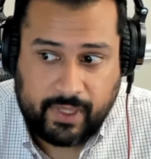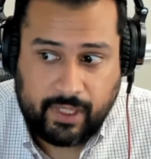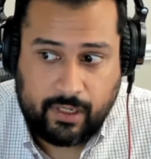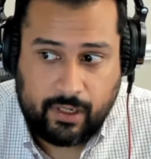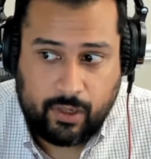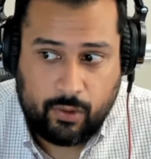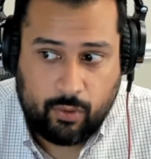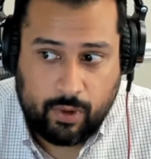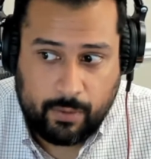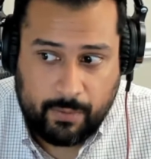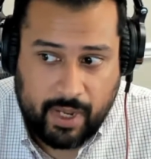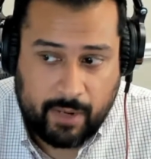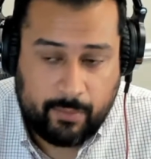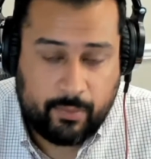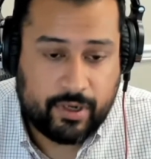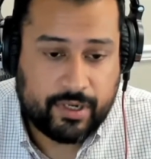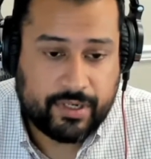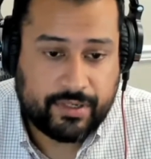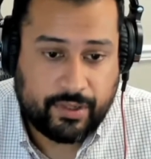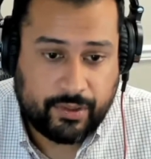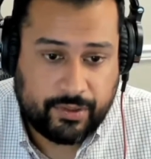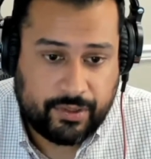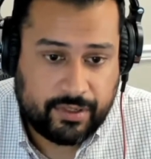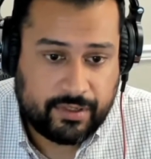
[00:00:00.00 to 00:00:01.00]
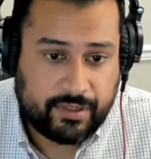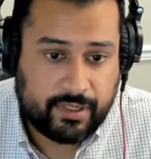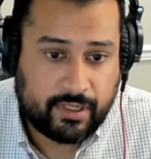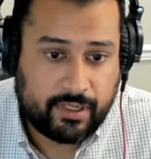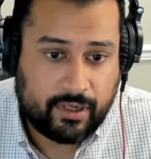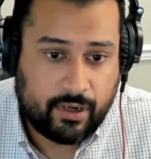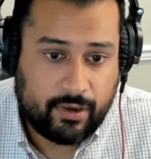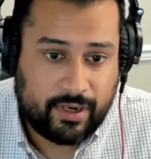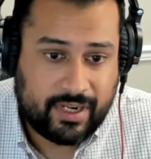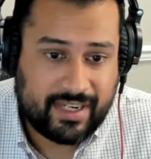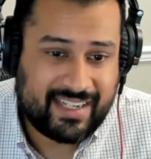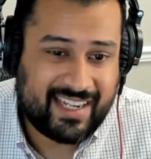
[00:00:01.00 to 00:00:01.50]
Remember, Social
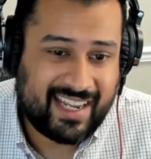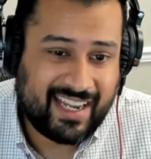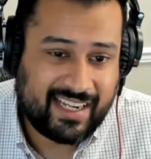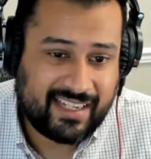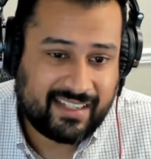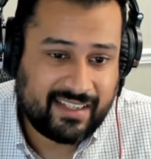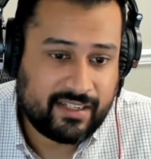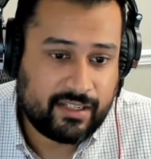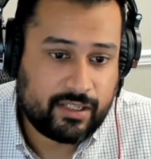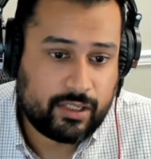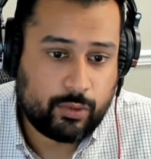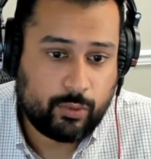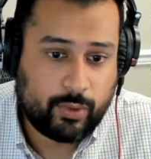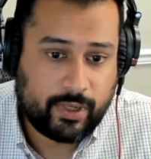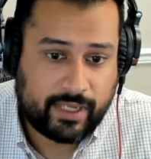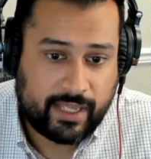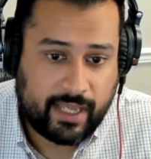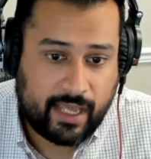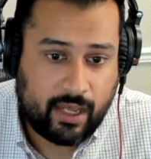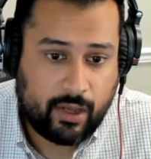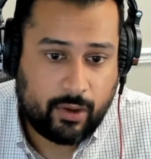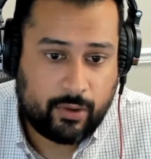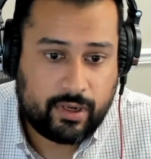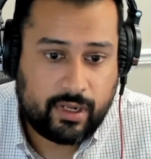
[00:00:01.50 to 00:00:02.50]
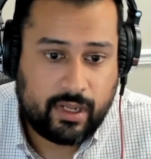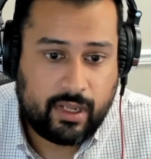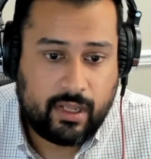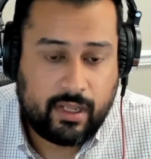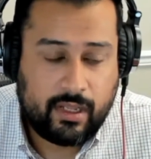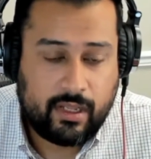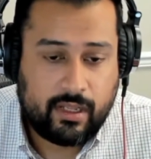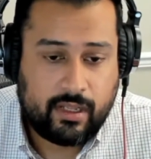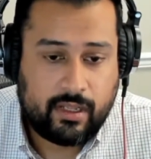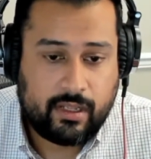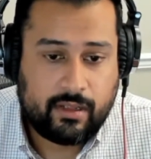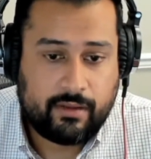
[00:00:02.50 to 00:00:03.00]
Security takes into account
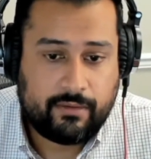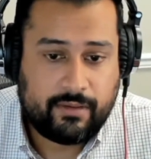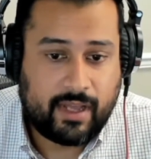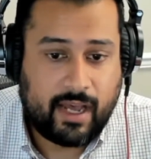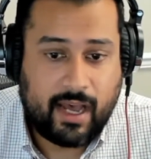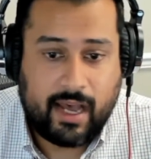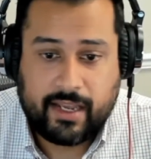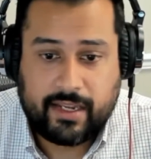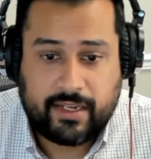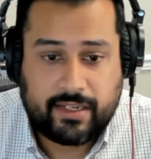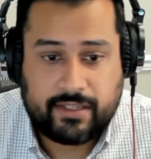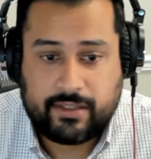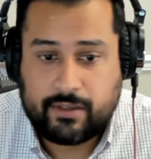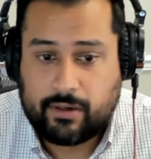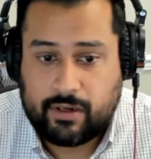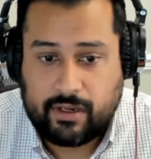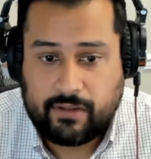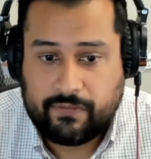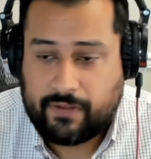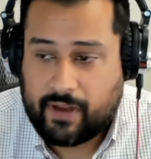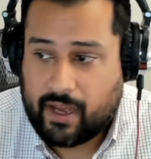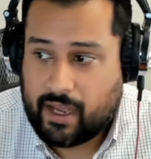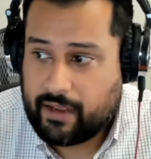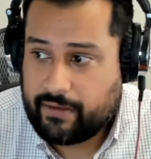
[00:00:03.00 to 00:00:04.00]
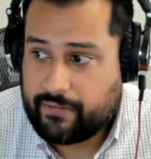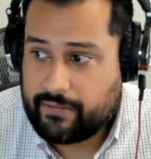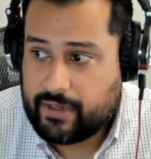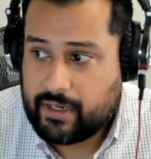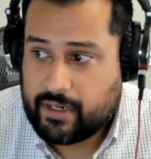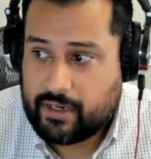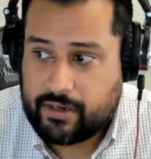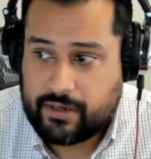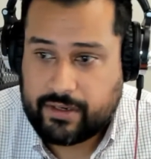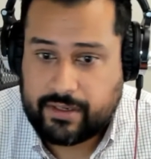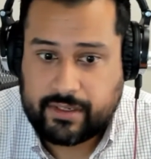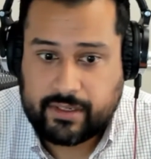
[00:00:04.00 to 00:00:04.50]
the highest 35
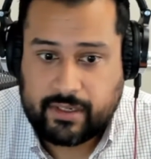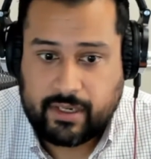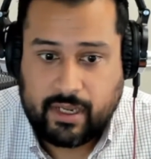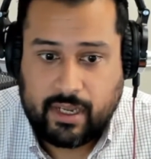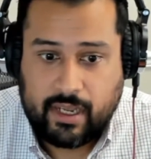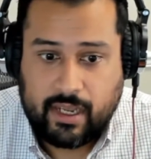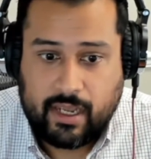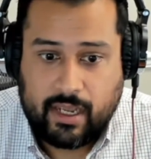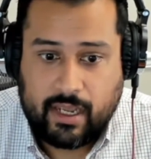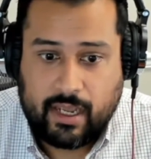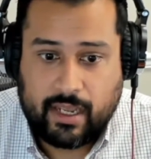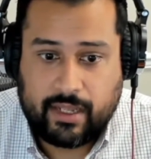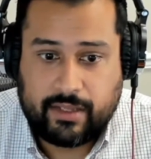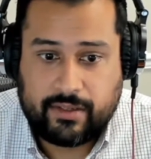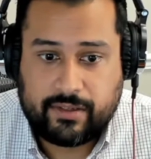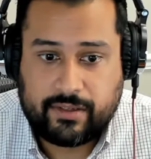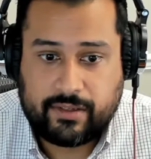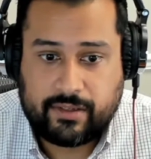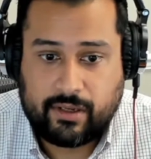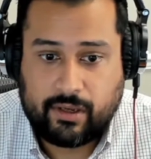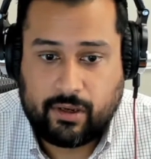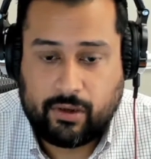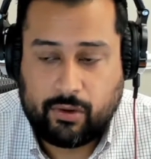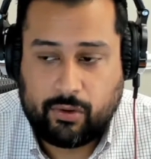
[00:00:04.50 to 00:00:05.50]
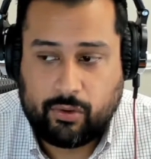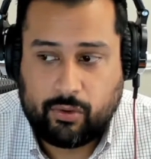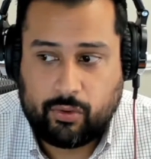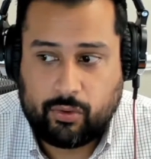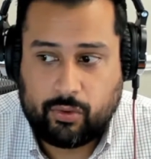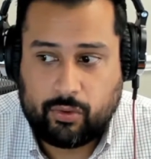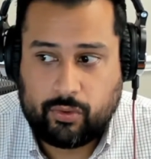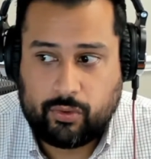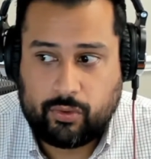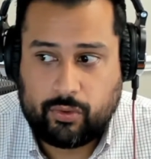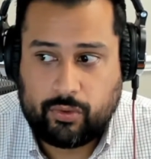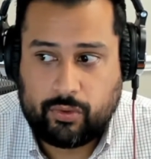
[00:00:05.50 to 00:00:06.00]
years, and
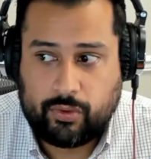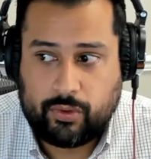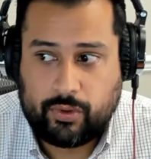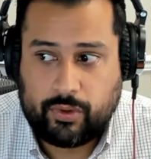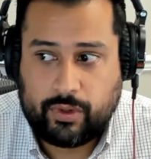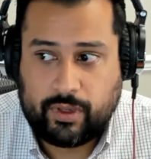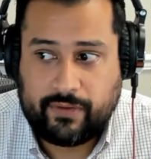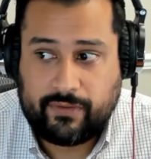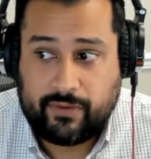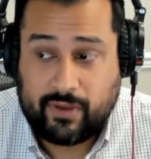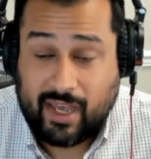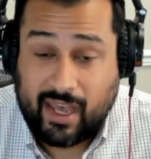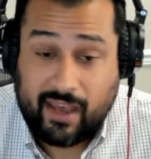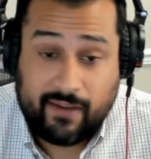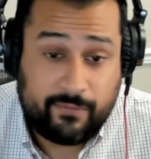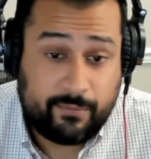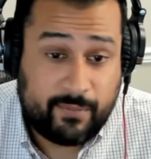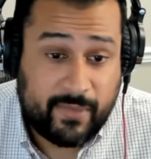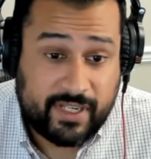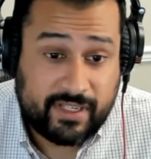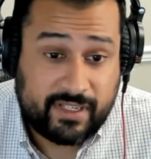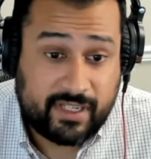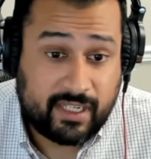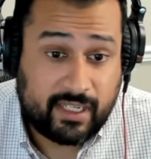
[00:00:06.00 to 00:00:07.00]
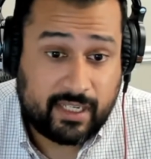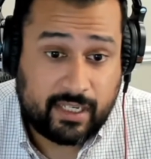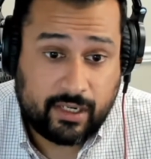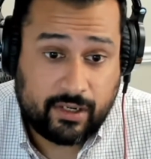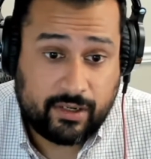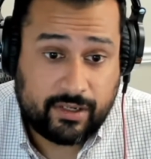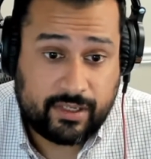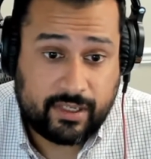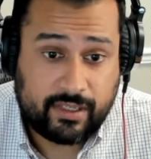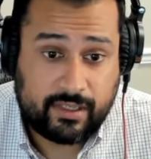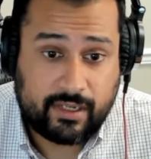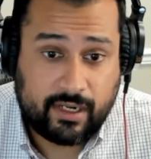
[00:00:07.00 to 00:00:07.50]
so if you have missing
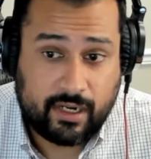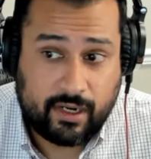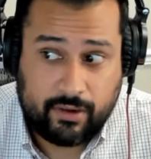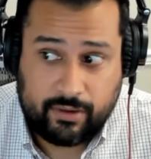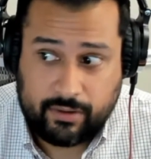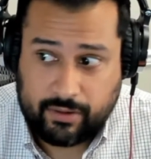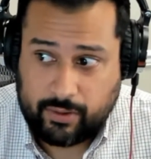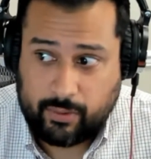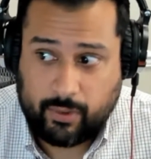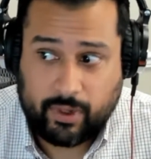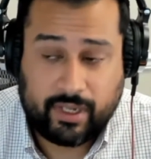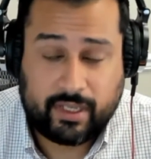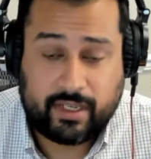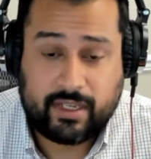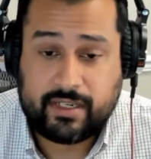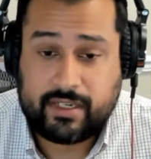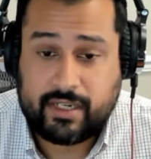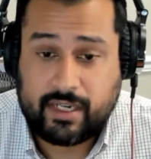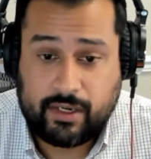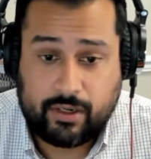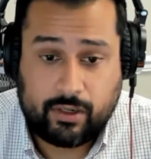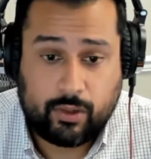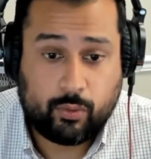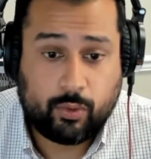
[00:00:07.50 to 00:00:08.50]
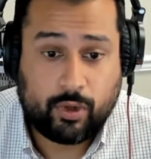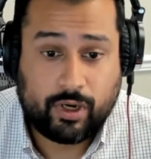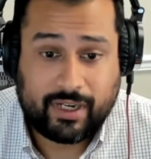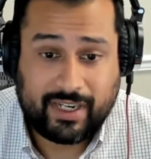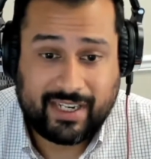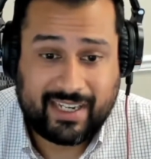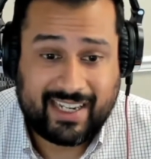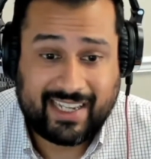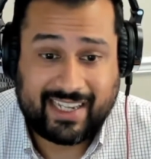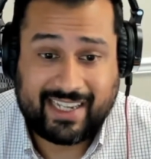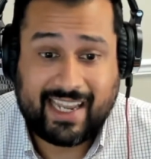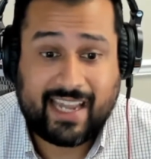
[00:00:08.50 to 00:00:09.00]
years in there, you want to continue to
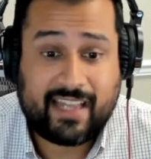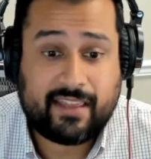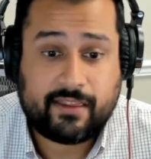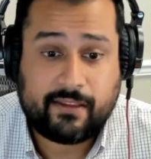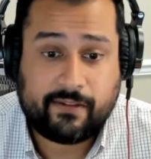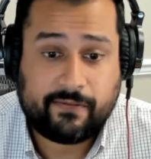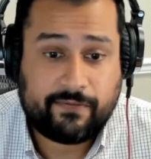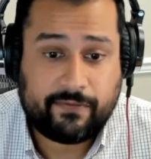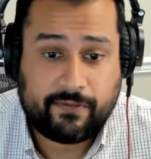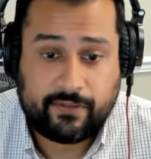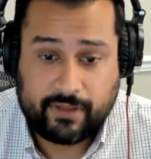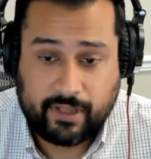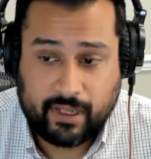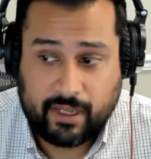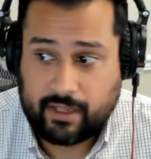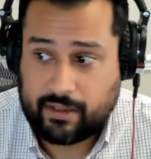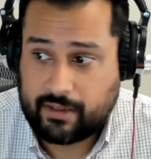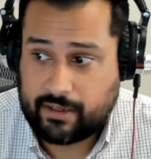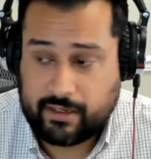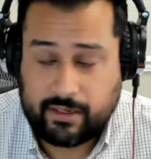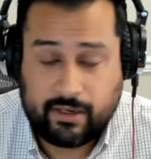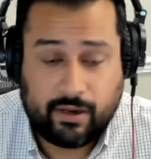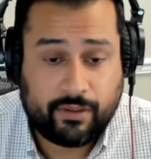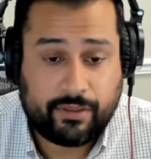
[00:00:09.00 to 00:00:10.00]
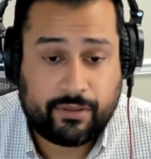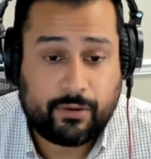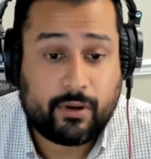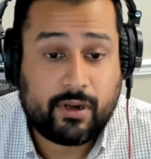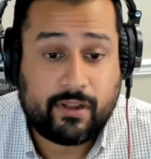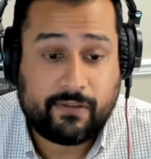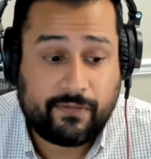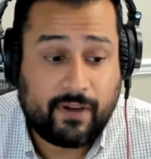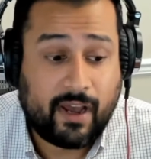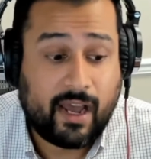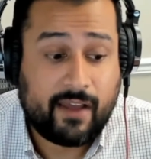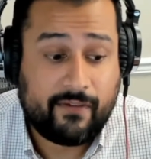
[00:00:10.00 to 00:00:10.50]
working to get the
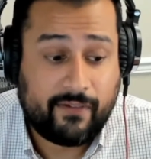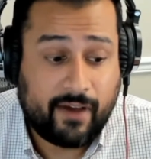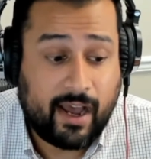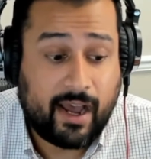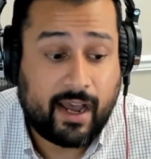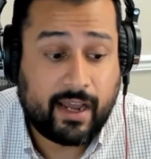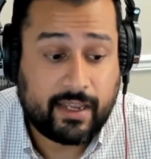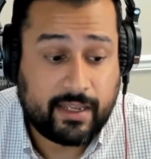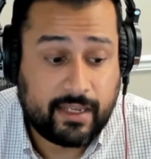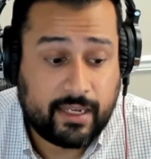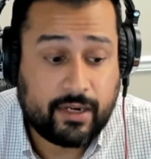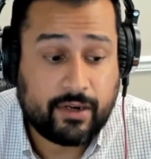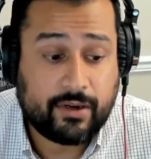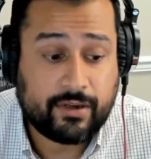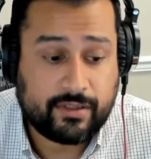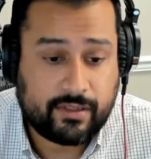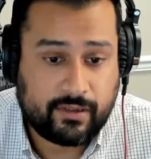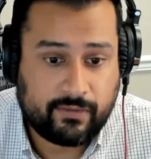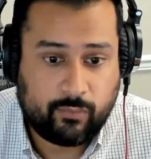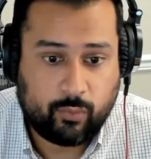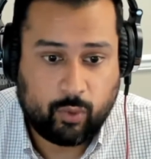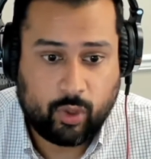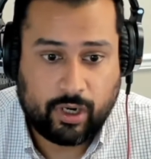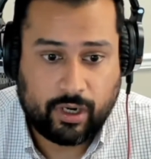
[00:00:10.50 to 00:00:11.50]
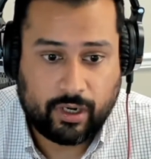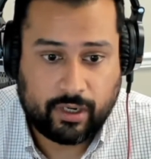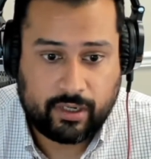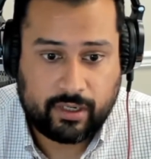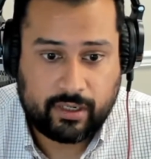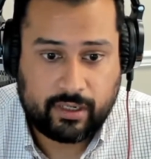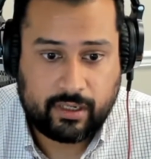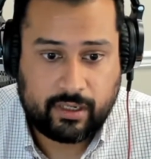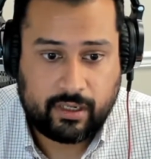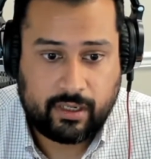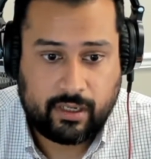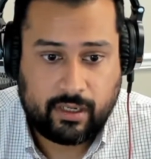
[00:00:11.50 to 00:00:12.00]
35 high years of
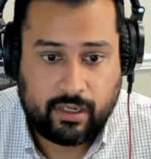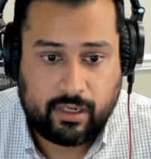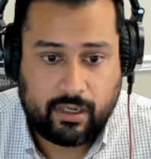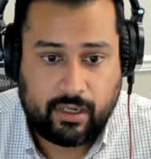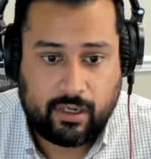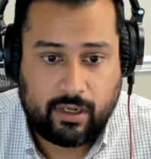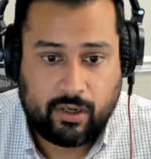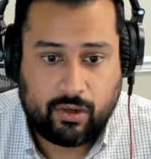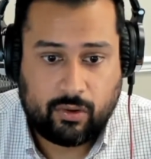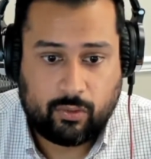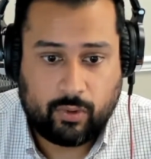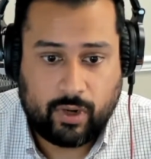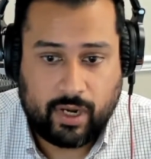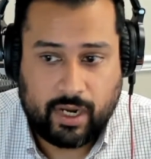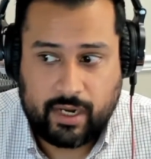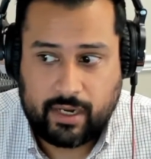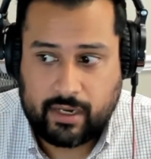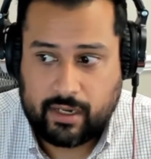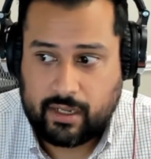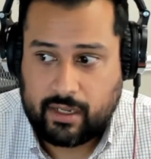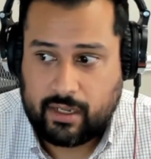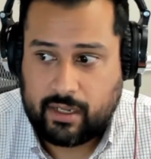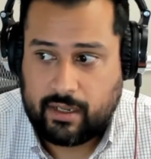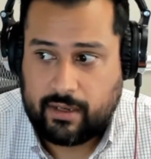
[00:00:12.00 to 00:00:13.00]
work, right?